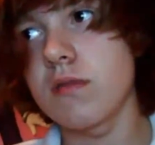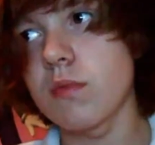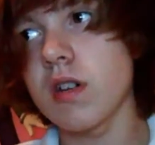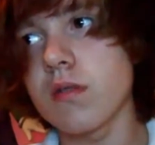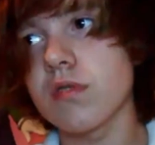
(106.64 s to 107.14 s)

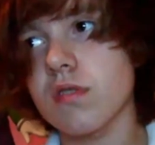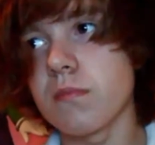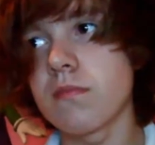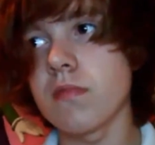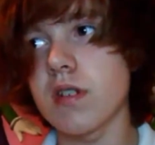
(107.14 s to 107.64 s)
when I was
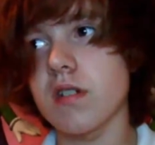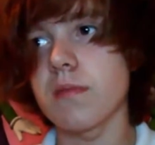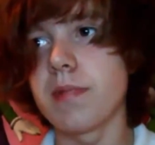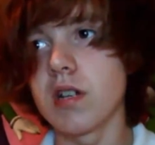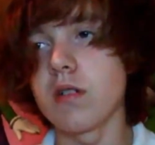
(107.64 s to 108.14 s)
like
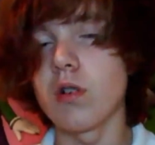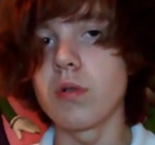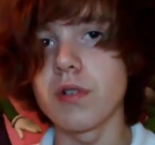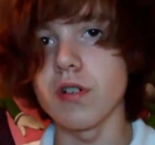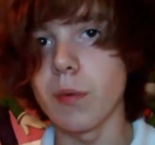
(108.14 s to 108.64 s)
a bit
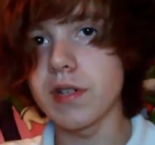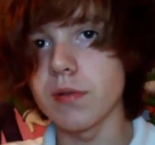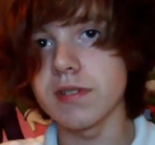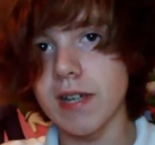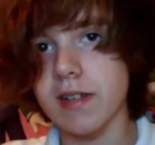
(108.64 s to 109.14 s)
older, I went to
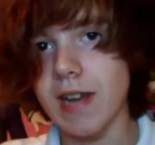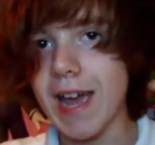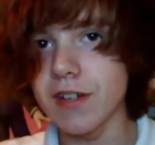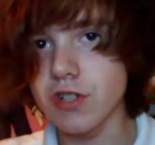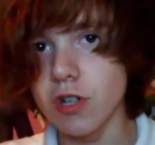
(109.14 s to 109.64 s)
a second
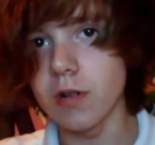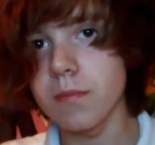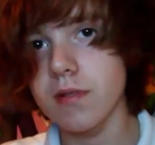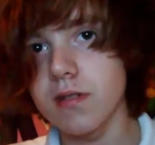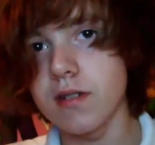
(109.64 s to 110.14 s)
hand shop
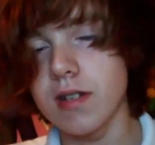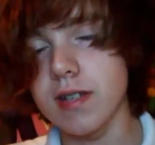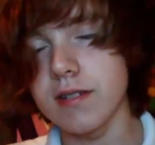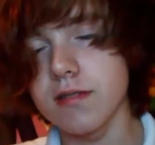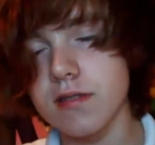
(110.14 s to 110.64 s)

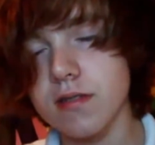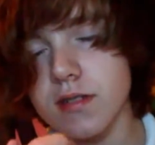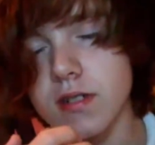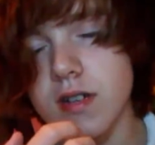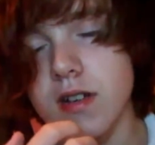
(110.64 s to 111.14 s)
and
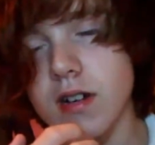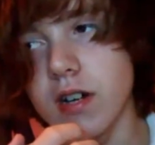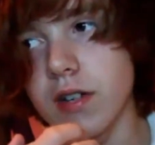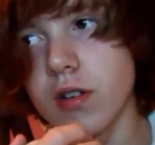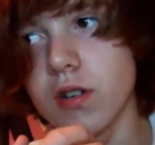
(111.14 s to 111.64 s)

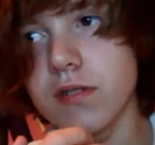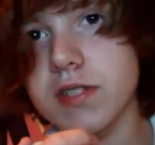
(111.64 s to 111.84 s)
I got